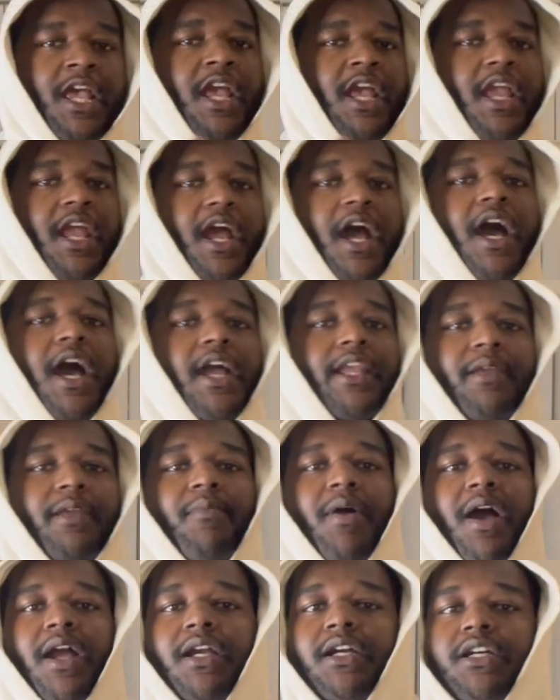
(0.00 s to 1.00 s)
and how I get
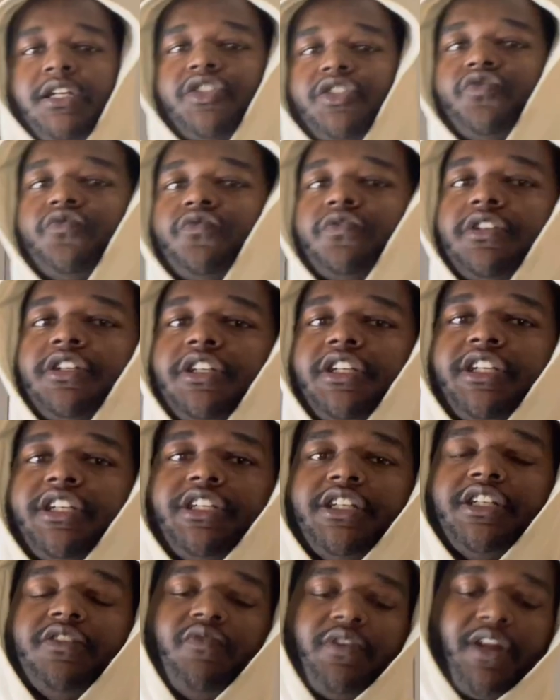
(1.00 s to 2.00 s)
my guns to run
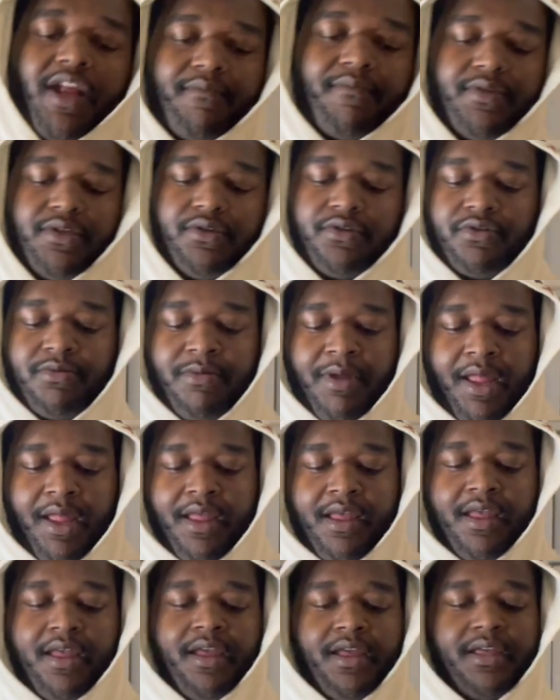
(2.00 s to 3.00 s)
good when I build them.
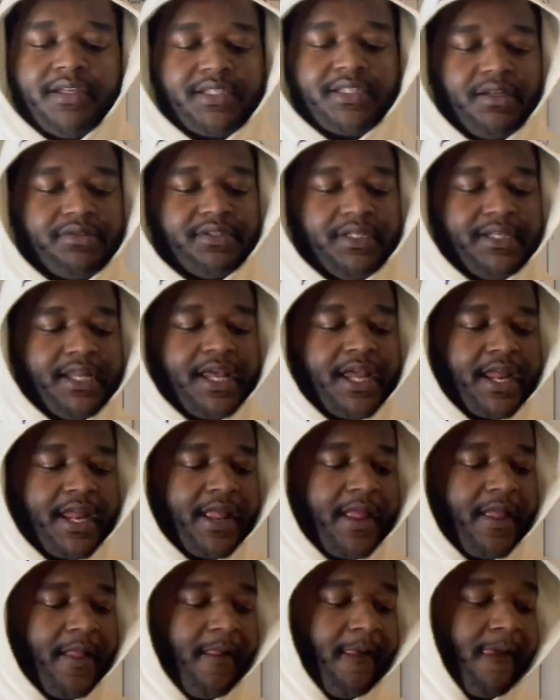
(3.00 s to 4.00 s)
So today,
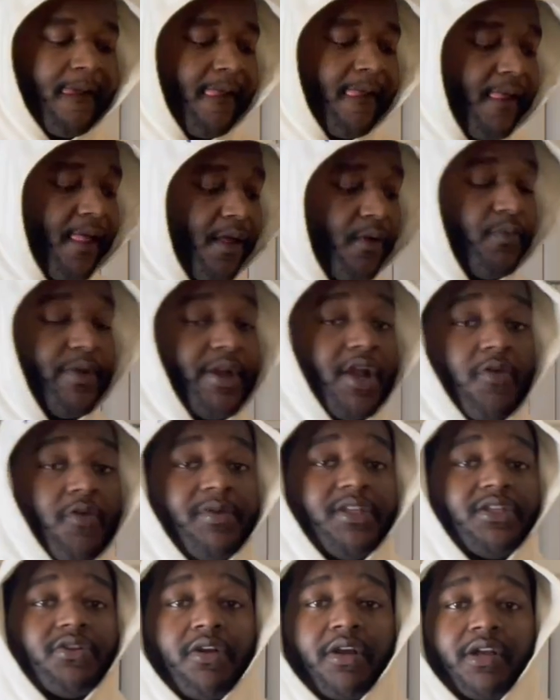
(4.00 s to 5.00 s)
we're gonna be
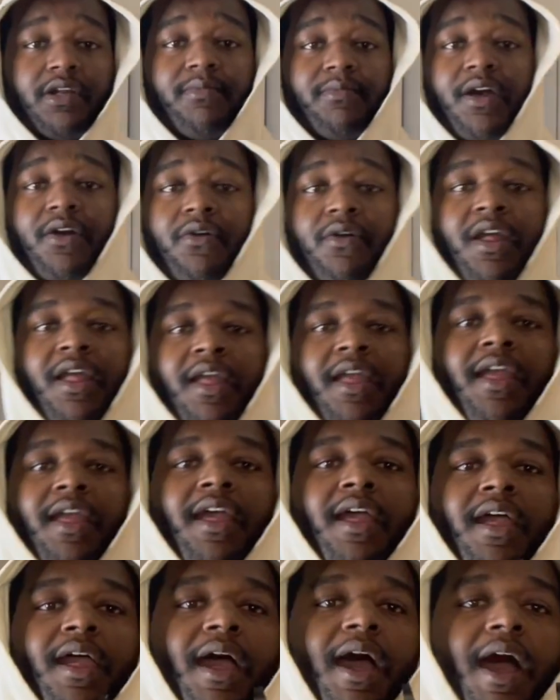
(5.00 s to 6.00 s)
talking about
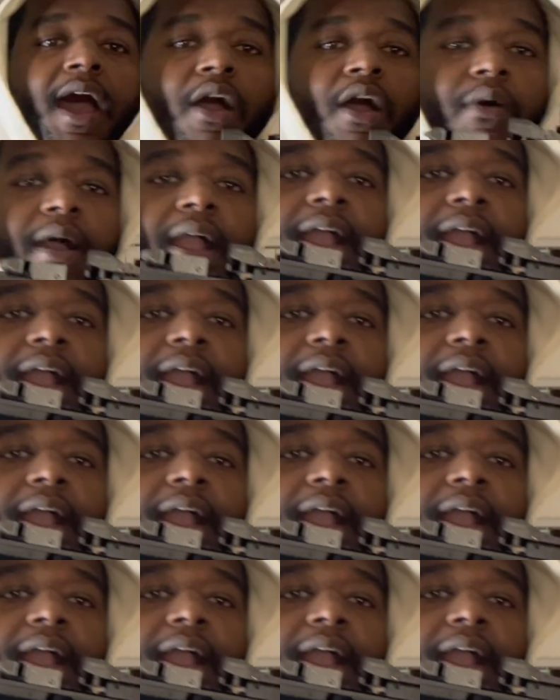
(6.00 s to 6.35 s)
how I